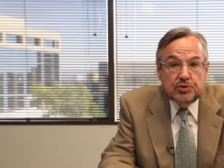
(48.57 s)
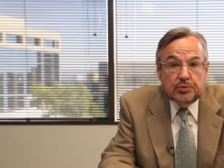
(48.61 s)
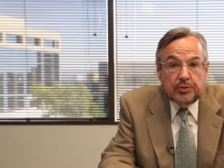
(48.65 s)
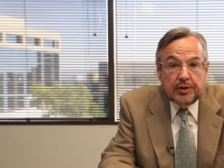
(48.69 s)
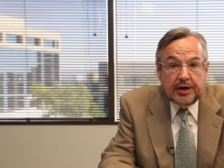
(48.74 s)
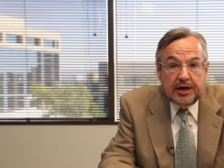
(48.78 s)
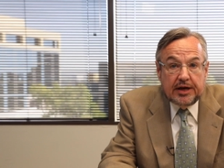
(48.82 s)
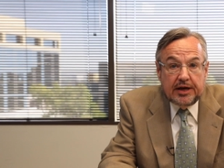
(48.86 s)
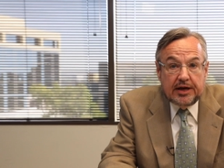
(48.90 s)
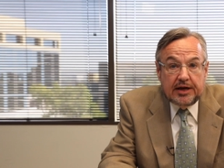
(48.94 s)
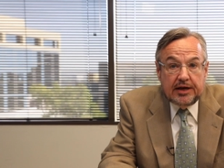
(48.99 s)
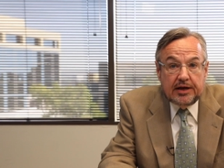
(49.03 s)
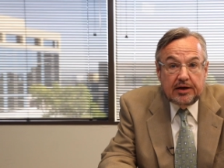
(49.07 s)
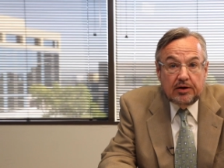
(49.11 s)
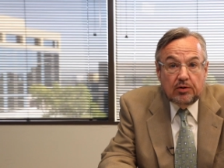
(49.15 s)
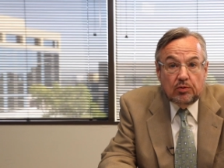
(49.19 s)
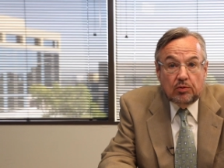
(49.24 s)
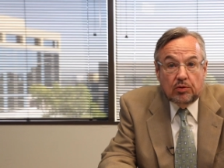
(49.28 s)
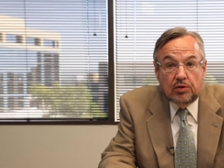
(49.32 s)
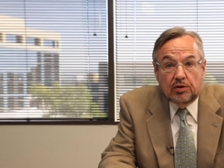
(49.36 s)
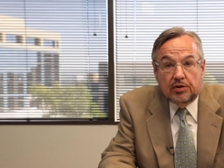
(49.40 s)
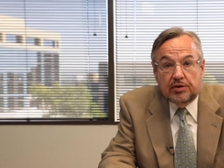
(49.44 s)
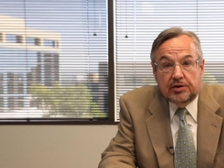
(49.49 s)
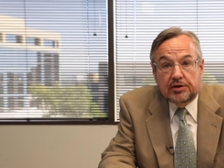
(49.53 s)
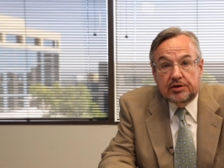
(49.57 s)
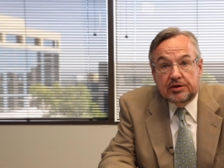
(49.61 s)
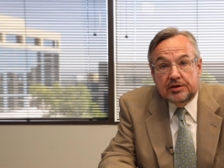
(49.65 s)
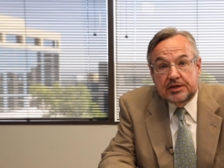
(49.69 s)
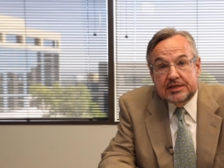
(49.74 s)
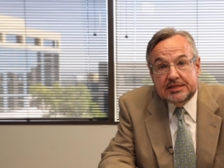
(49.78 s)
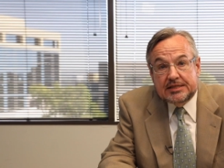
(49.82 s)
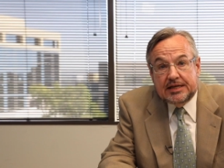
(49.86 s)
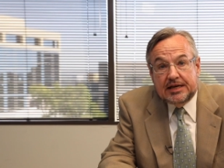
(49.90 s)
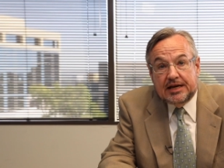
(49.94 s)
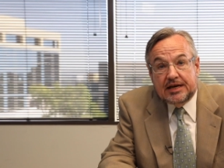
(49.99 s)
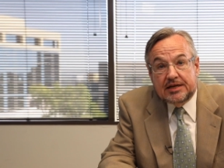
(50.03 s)
away or
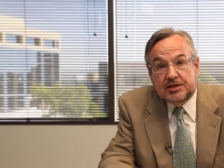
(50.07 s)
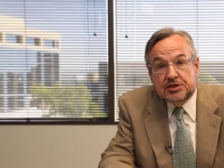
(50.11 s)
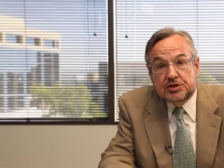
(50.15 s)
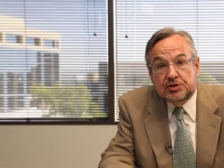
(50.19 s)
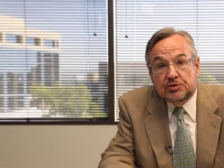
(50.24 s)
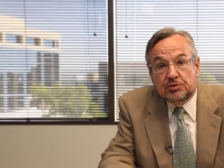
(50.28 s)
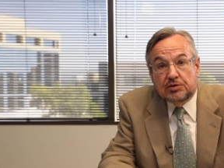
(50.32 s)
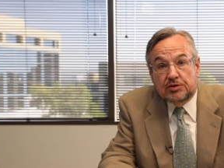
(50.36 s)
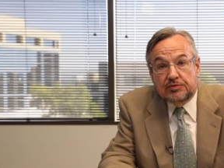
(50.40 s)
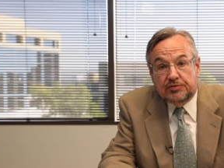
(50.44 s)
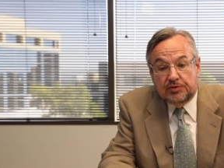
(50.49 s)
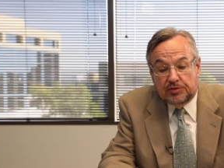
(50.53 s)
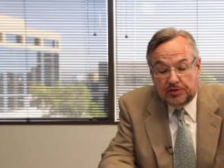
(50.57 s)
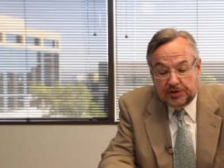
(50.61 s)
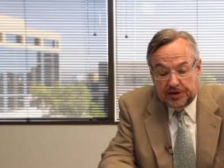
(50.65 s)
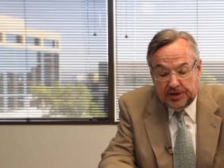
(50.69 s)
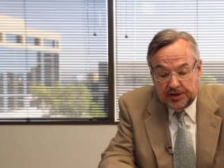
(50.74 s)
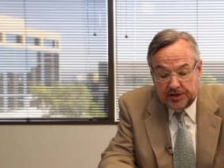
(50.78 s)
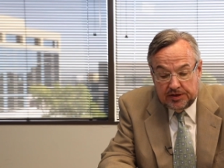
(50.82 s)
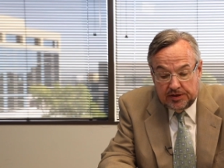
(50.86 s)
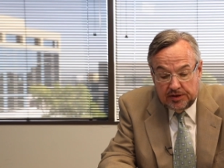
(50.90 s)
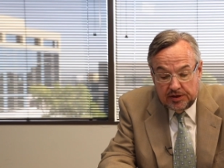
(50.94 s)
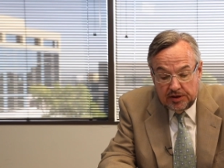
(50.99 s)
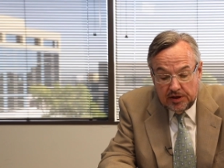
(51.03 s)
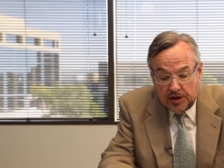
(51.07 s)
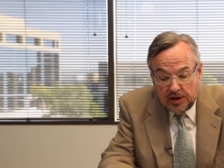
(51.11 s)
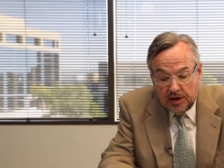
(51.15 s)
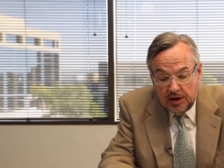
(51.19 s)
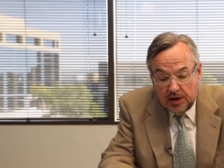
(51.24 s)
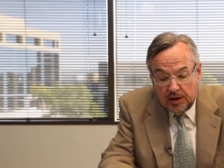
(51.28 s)
disaster averted